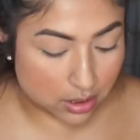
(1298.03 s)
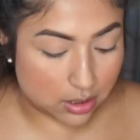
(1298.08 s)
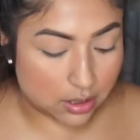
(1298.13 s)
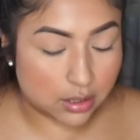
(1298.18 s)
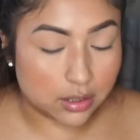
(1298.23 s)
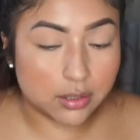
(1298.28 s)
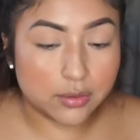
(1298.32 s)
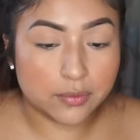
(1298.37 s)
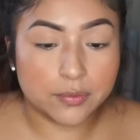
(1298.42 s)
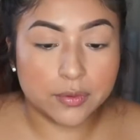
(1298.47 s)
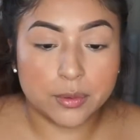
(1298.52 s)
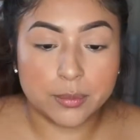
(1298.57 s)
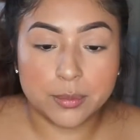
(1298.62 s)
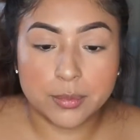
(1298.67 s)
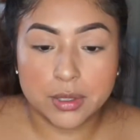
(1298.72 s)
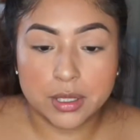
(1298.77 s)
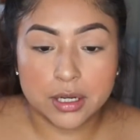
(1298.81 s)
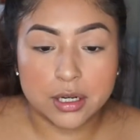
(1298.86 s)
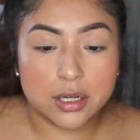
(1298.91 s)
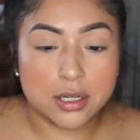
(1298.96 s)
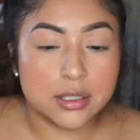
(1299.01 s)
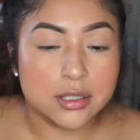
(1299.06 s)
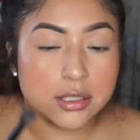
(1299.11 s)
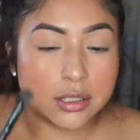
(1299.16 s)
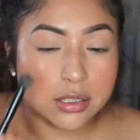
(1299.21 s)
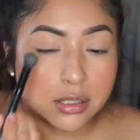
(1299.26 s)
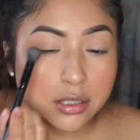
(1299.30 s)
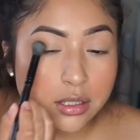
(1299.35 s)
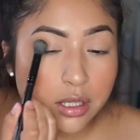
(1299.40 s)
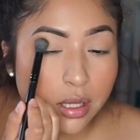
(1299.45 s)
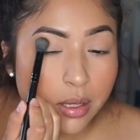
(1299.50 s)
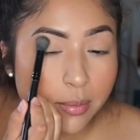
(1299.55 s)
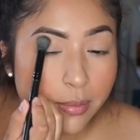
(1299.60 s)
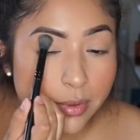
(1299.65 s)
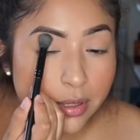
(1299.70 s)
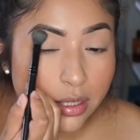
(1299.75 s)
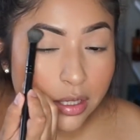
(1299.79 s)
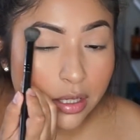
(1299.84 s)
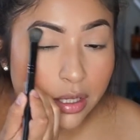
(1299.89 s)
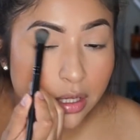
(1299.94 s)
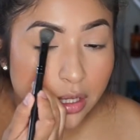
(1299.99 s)
and then from there some
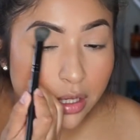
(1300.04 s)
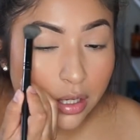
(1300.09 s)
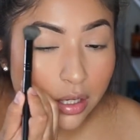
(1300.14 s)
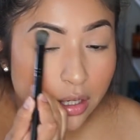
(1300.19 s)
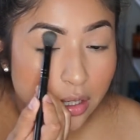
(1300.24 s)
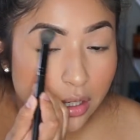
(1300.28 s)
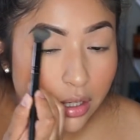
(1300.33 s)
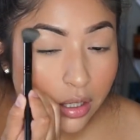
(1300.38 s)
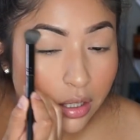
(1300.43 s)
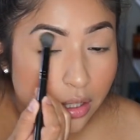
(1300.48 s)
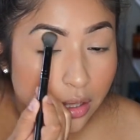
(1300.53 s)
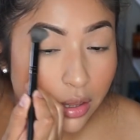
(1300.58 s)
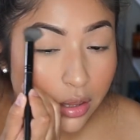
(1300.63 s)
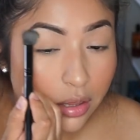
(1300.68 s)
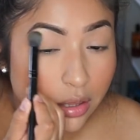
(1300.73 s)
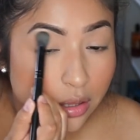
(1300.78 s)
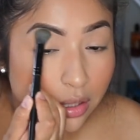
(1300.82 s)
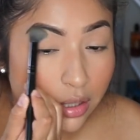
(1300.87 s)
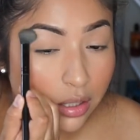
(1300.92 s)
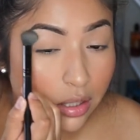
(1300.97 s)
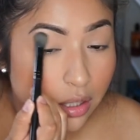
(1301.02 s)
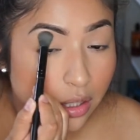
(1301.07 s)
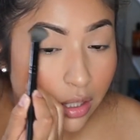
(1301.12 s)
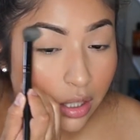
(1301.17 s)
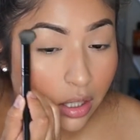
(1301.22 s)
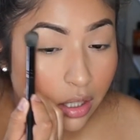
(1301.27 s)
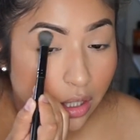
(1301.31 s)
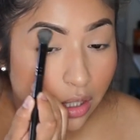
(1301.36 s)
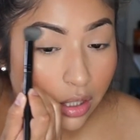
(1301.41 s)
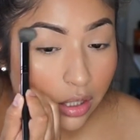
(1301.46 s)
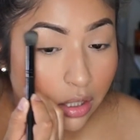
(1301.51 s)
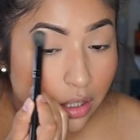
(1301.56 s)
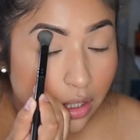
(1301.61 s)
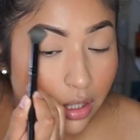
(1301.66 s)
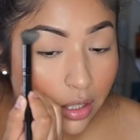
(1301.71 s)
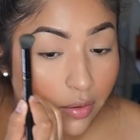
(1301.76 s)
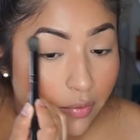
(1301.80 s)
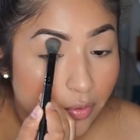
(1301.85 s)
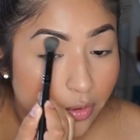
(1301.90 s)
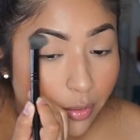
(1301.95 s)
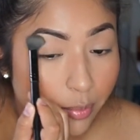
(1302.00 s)
here on the arc
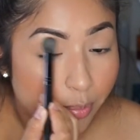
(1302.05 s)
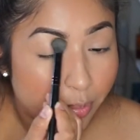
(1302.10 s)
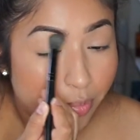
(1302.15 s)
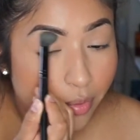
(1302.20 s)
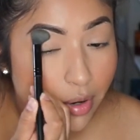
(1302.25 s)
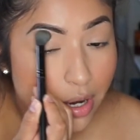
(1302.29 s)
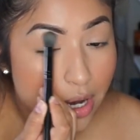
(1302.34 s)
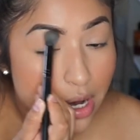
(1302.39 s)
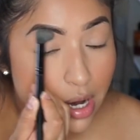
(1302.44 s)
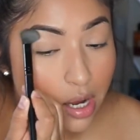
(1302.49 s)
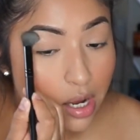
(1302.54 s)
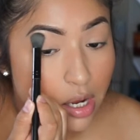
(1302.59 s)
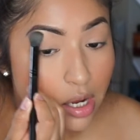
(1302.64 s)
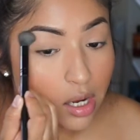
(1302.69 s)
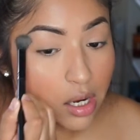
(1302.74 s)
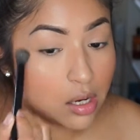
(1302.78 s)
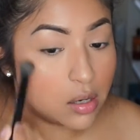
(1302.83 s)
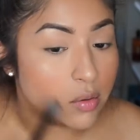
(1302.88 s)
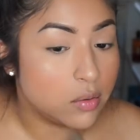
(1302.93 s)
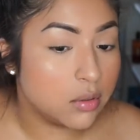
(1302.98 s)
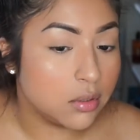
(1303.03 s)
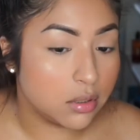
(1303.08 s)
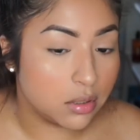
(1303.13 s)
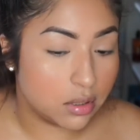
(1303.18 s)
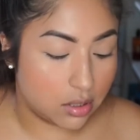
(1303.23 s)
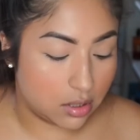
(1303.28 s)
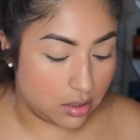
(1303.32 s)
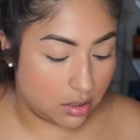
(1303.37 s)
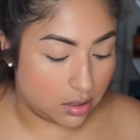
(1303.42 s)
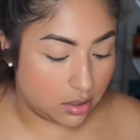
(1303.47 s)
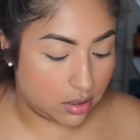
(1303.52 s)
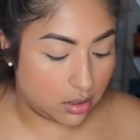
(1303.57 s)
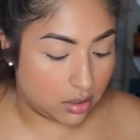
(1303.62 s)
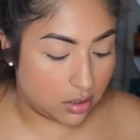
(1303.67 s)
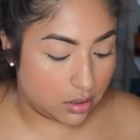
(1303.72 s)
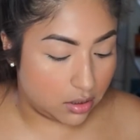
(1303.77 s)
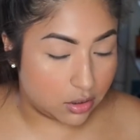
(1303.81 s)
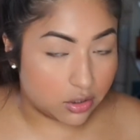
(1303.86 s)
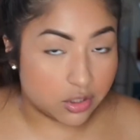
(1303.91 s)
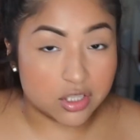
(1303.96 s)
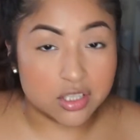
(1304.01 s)
of the brow.
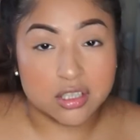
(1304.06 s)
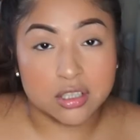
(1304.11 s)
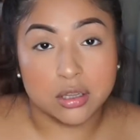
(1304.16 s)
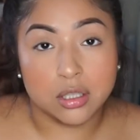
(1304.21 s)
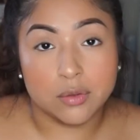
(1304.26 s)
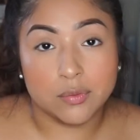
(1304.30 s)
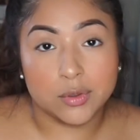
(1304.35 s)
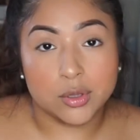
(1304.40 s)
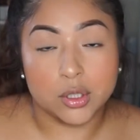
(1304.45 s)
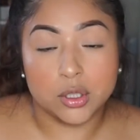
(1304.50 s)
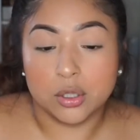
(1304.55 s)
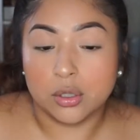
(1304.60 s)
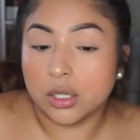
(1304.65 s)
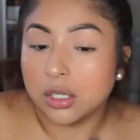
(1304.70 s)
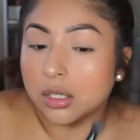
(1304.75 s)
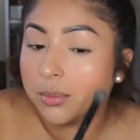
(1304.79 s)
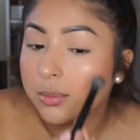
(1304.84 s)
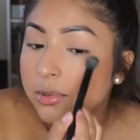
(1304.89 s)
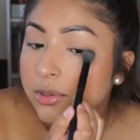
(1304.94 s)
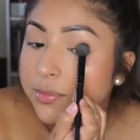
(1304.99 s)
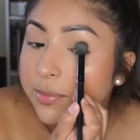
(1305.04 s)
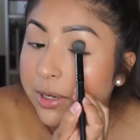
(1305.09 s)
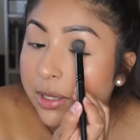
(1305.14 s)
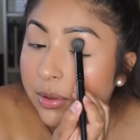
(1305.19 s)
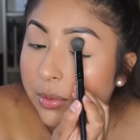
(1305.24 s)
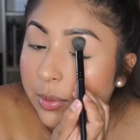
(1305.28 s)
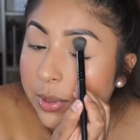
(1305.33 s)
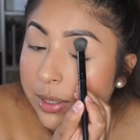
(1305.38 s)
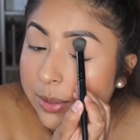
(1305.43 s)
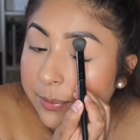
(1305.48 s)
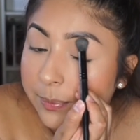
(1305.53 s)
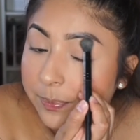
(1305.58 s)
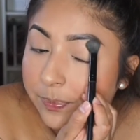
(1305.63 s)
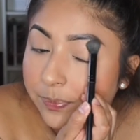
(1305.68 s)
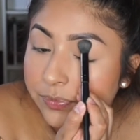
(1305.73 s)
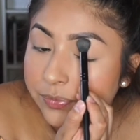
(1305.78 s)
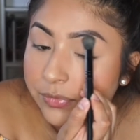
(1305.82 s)
She's in love with The Incredibles, by the way.